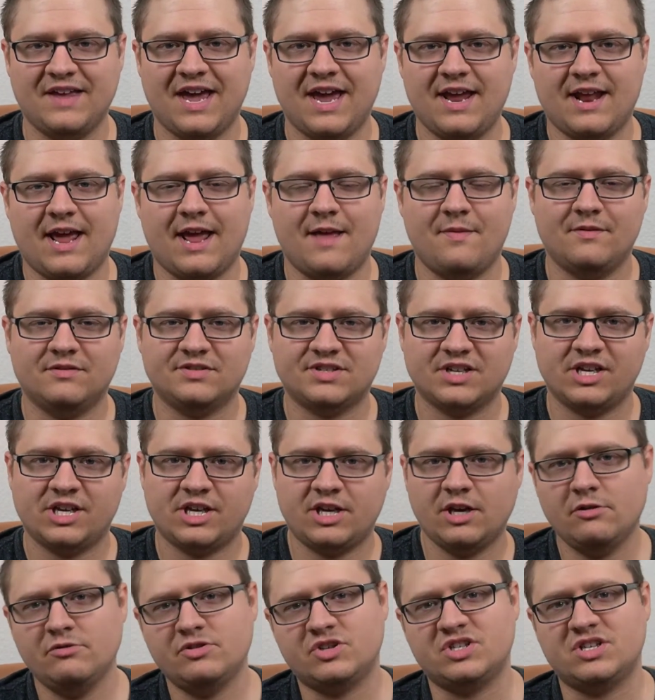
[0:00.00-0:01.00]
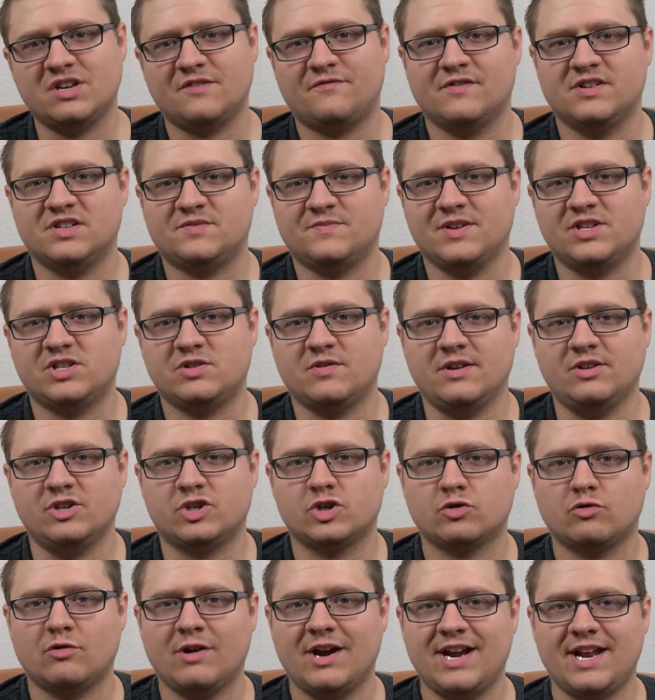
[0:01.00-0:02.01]
And there's a huge difference between
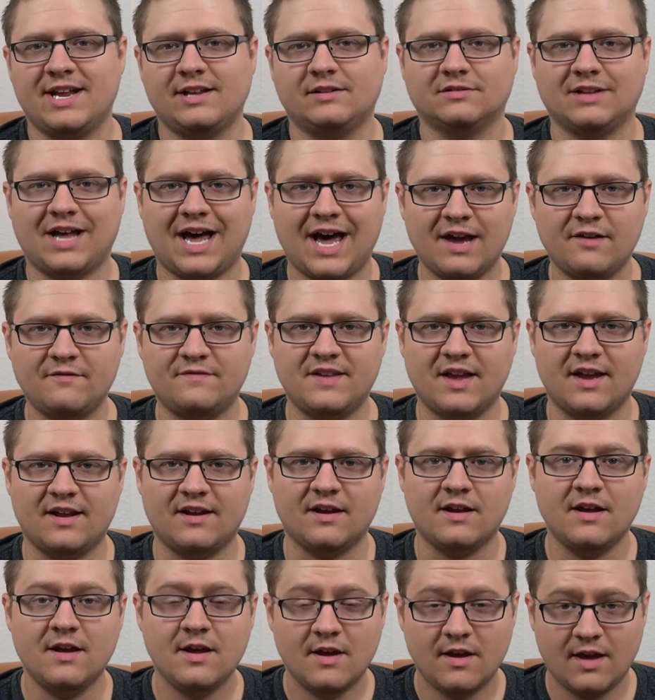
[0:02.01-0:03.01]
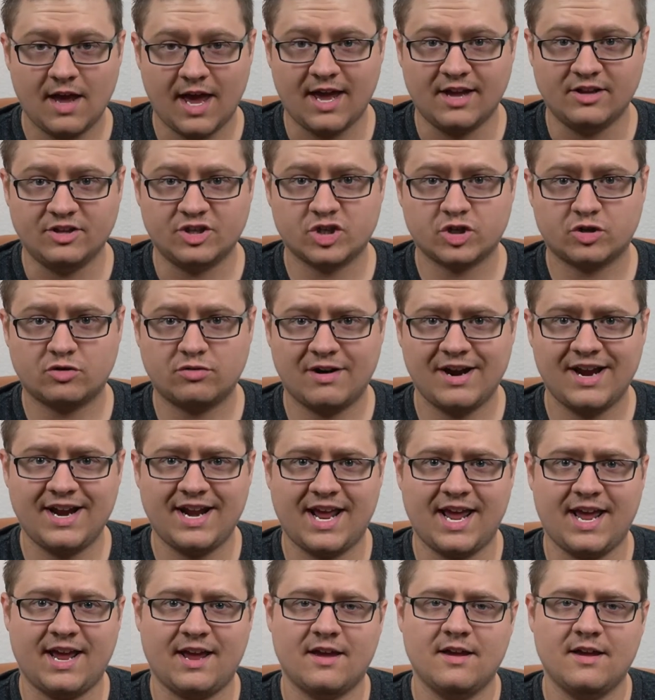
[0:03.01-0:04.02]
trading live data and trading